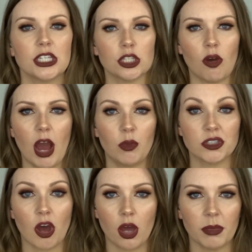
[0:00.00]
So I
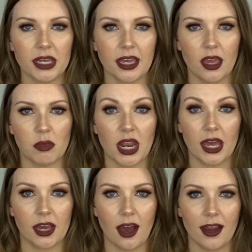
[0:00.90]
was on my game and
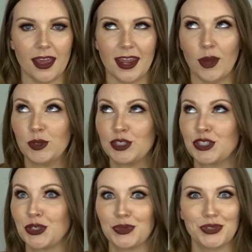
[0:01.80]
I got it and I was
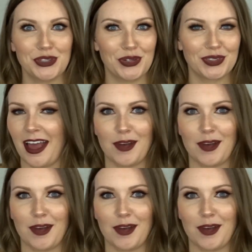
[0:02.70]
so stoked.